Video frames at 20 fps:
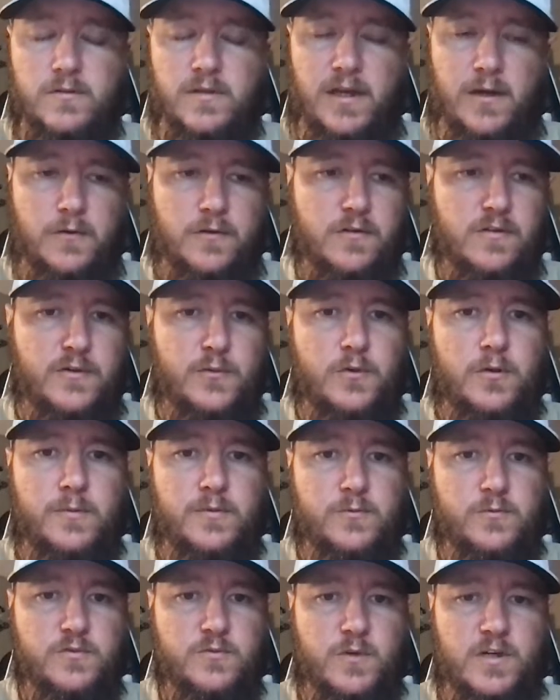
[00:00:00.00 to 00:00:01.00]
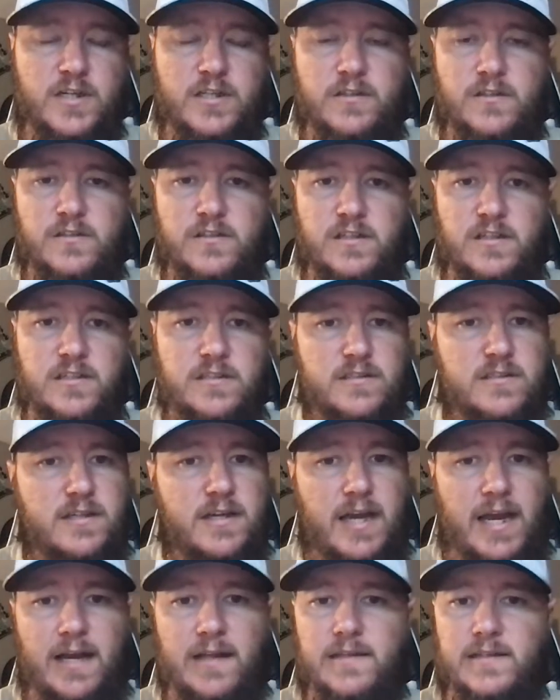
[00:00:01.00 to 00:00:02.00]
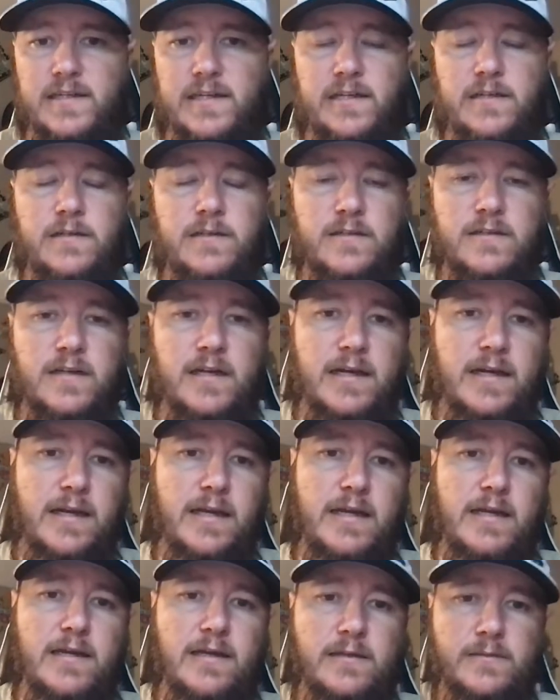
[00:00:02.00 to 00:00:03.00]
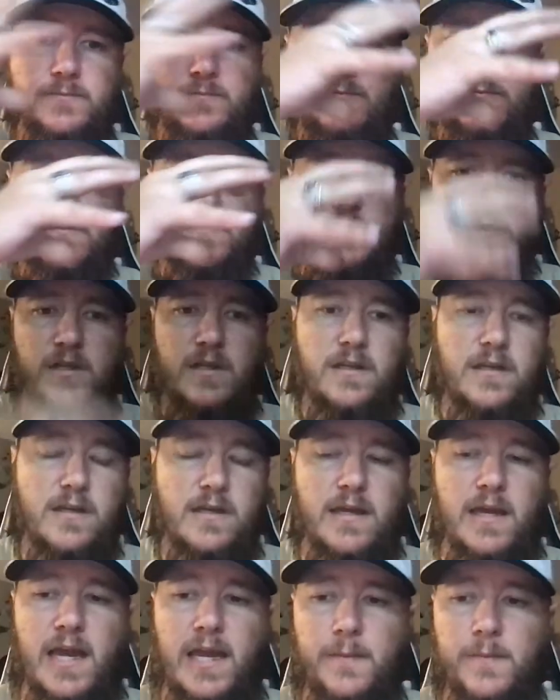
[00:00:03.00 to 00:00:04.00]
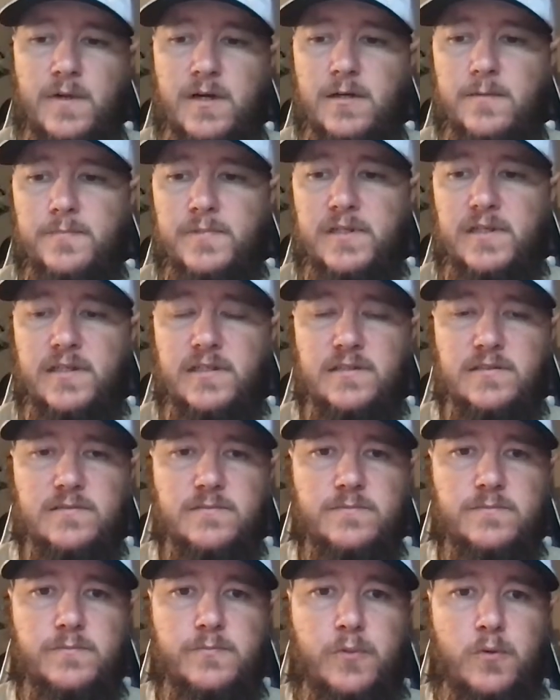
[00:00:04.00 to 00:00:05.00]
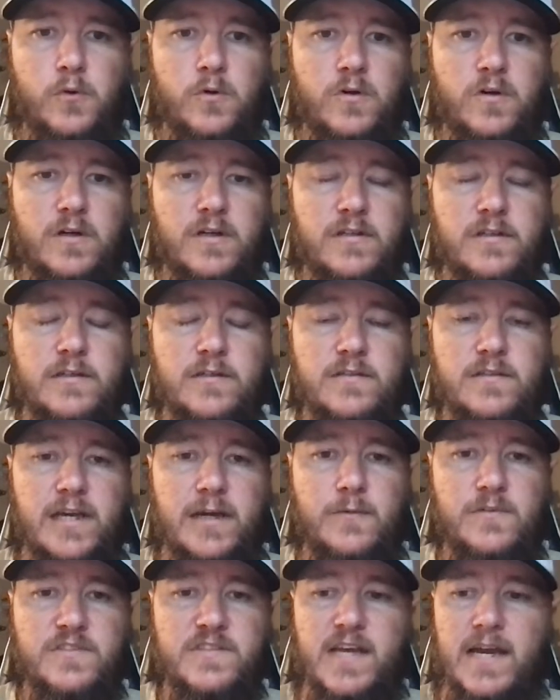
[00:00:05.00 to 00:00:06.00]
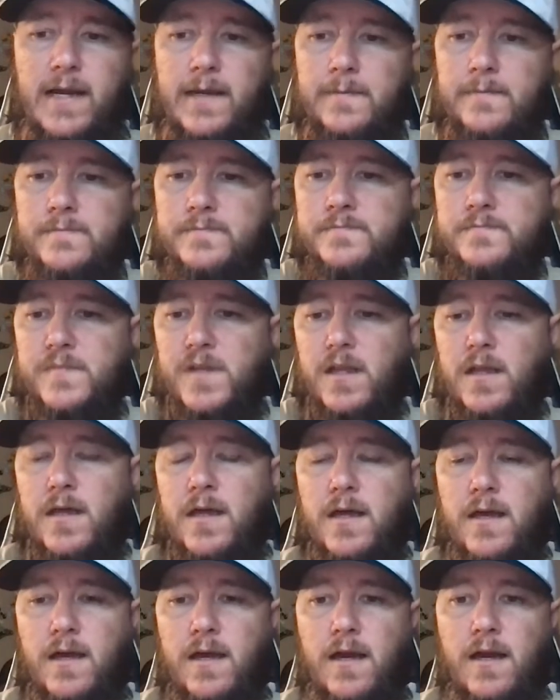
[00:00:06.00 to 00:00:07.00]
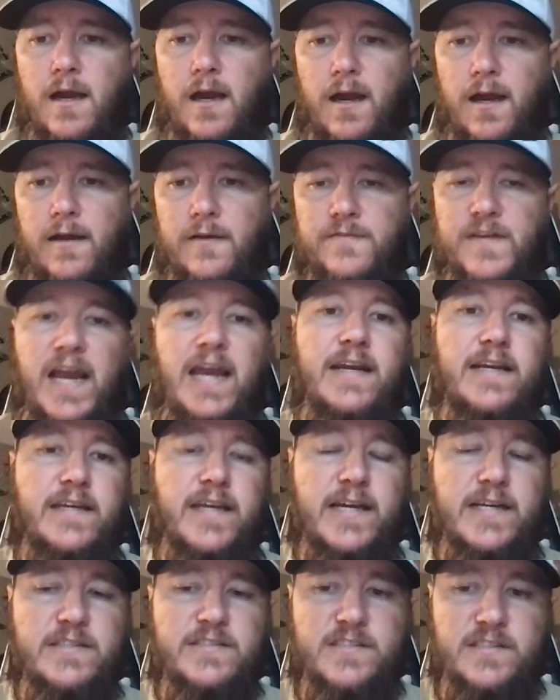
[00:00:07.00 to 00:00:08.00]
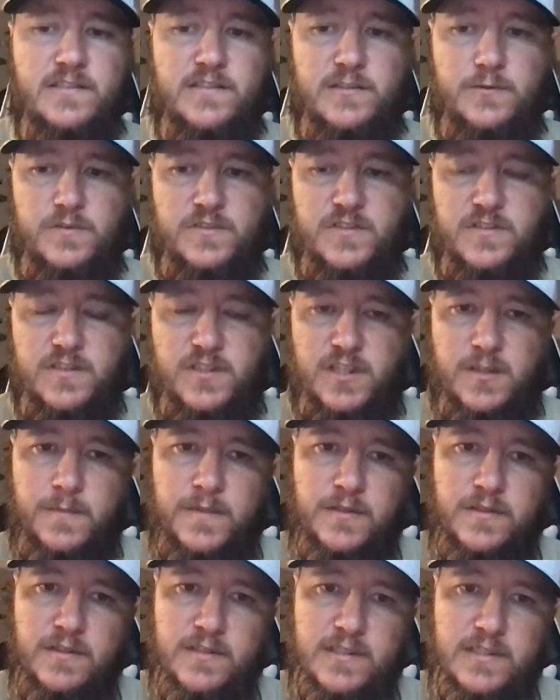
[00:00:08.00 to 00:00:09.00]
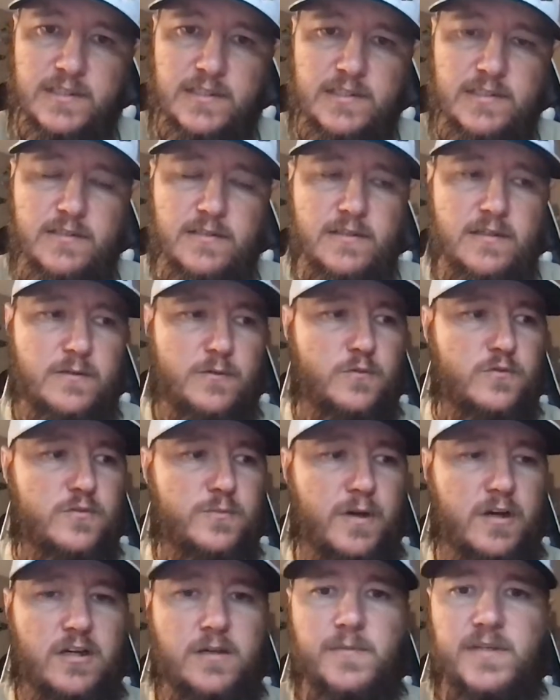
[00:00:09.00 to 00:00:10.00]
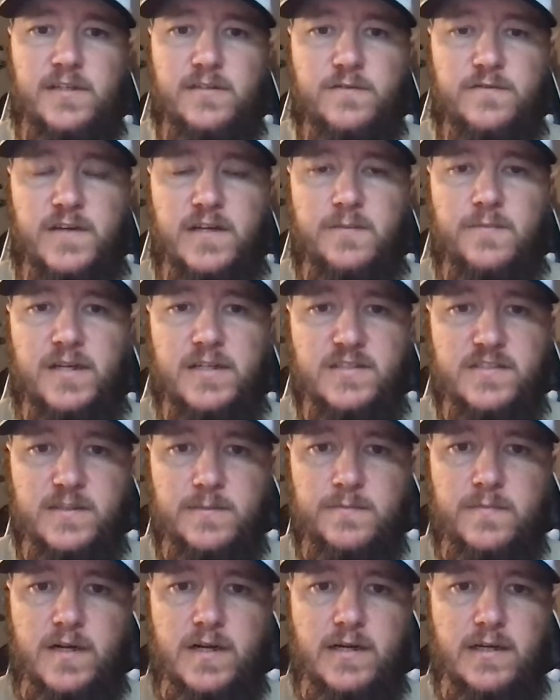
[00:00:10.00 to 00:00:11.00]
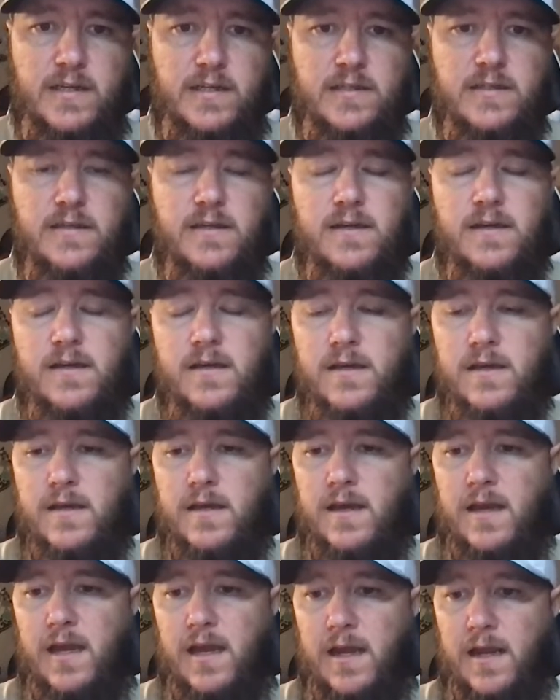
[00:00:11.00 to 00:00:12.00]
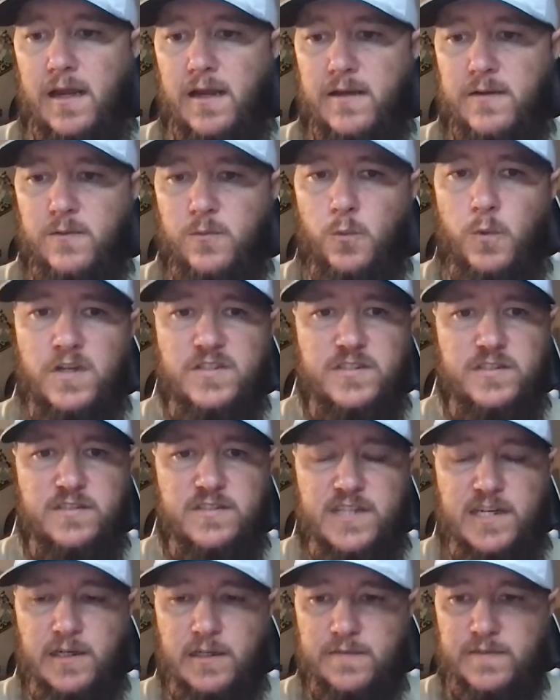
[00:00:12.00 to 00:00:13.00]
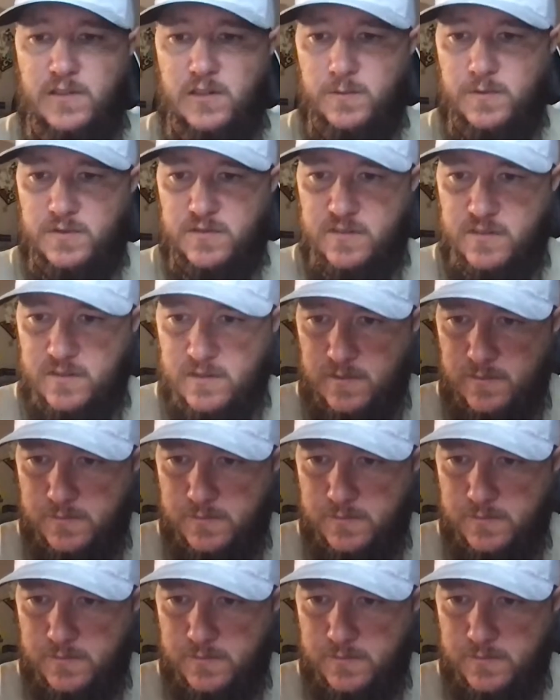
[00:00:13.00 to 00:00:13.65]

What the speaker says: Elderly woman was walking her dog. Alligator came up and pulled her under, and that was that. If I had to guess, since it was in the community, it was probably being fed by somebody and wasn't scared of humans.